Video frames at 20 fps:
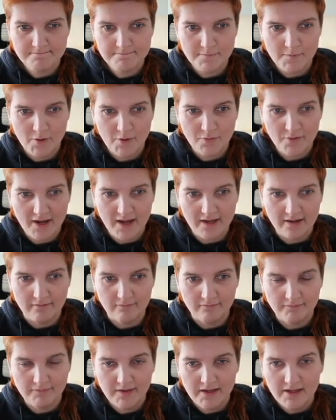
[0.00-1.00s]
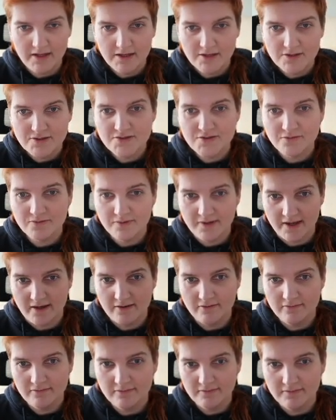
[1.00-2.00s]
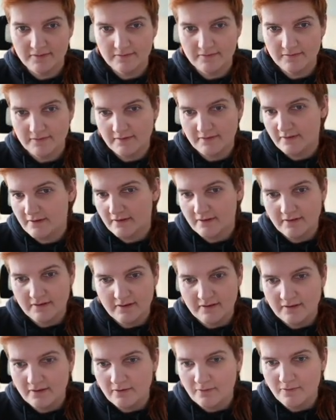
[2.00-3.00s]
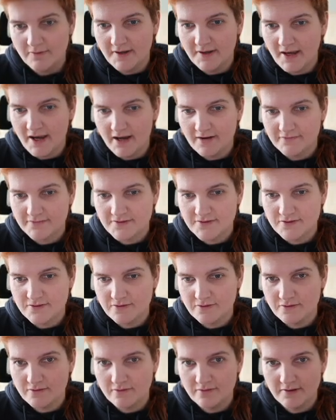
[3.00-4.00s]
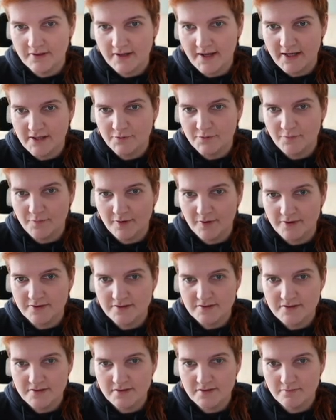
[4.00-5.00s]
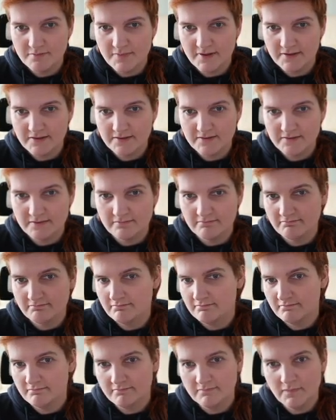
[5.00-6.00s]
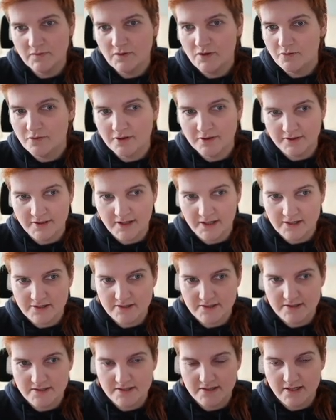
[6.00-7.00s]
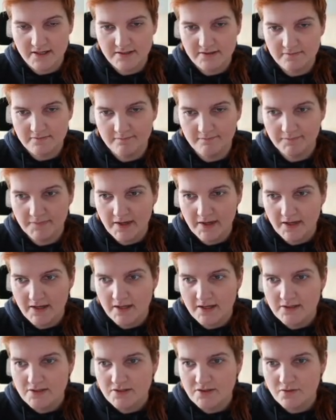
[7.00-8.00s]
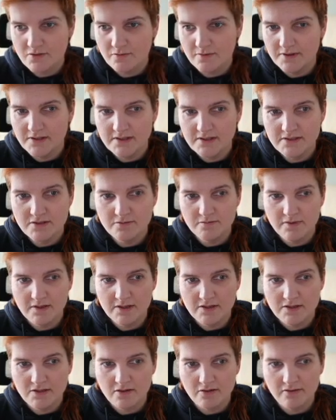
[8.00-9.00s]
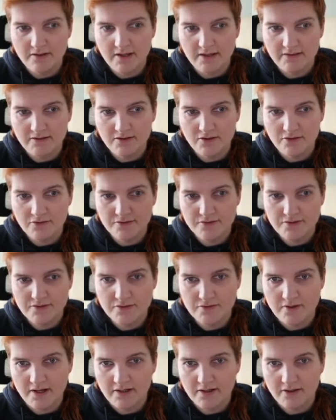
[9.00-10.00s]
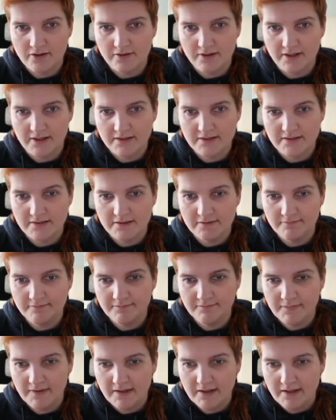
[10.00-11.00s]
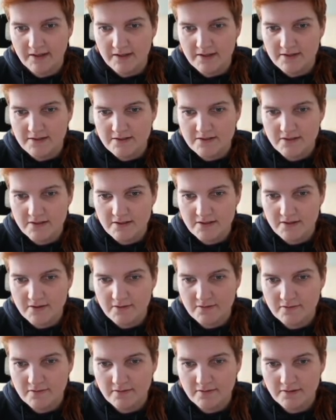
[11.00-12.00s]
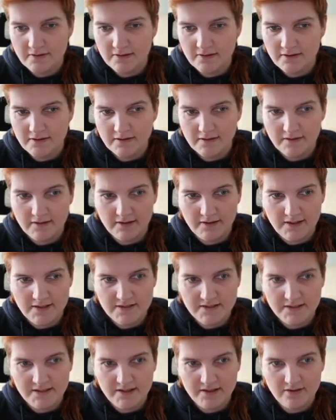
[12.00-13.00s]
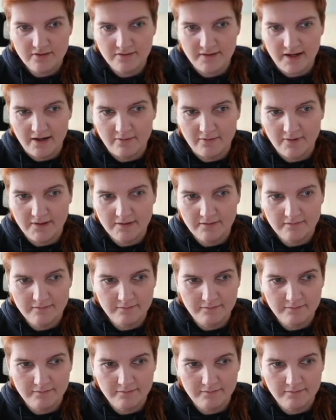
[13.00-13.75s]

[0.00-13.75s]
Okay, so now we have two endpoints, but no connections yet. So we need to make sure that those two are connected. So let's click on that one.